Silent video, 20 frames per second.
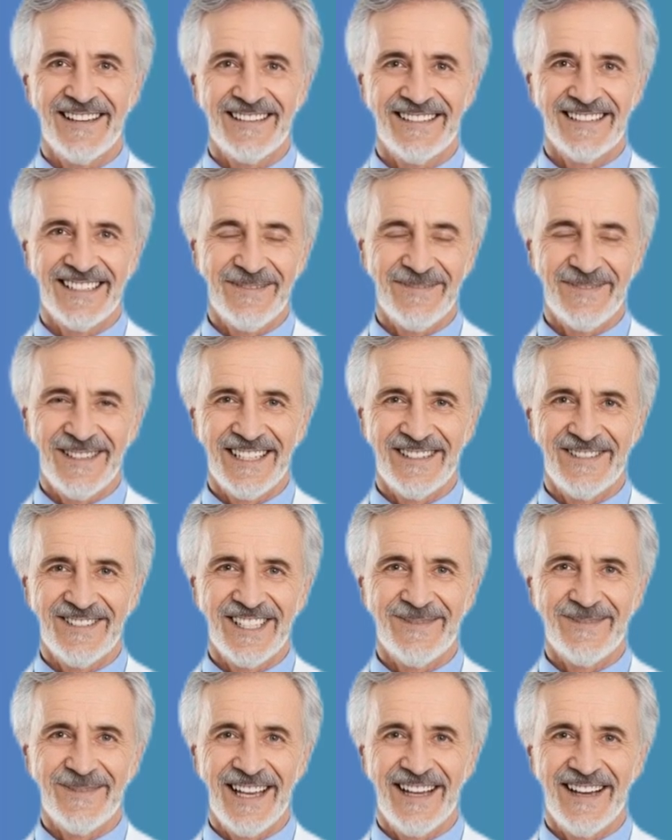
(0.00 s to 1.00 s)
something you
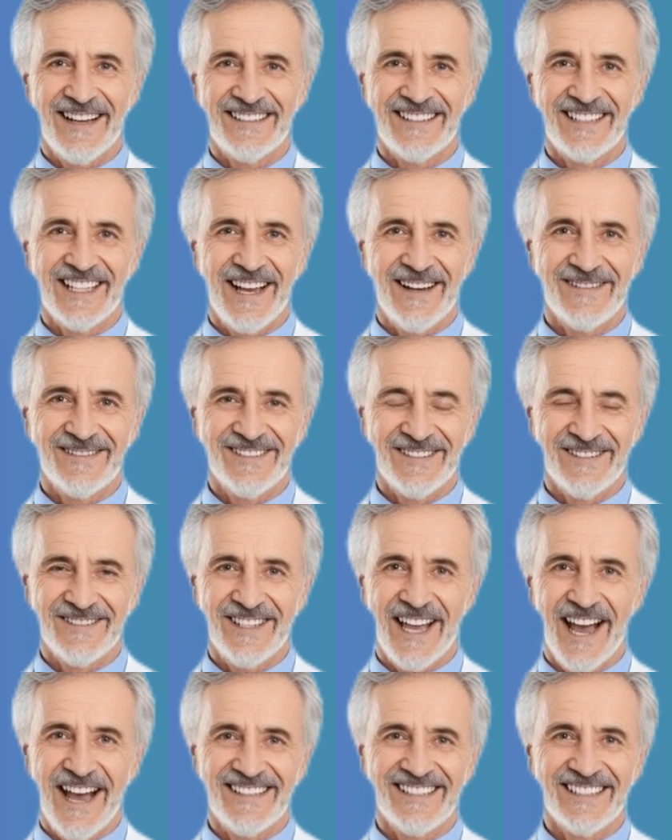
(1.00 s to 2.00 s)
spread on toast or
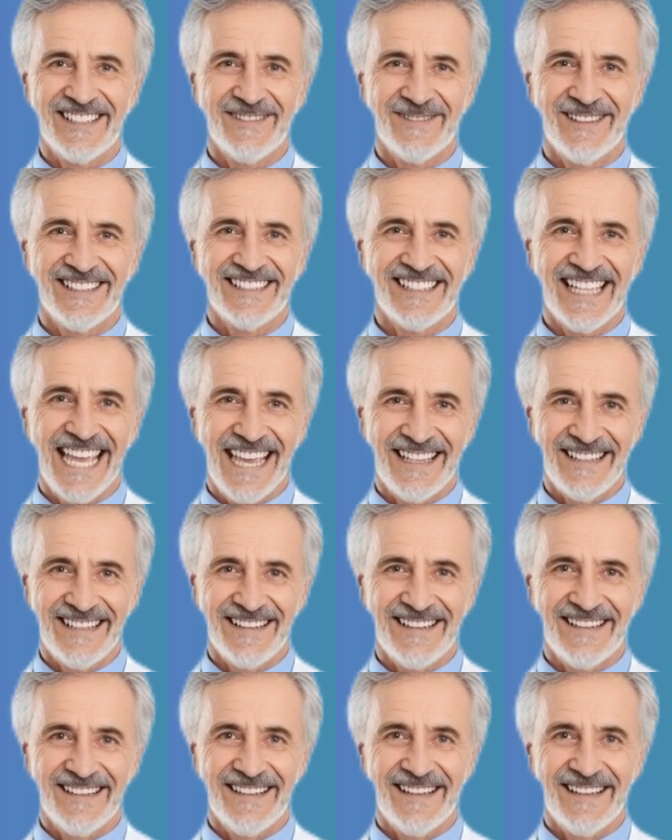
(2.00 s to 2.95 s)
toss into a salad.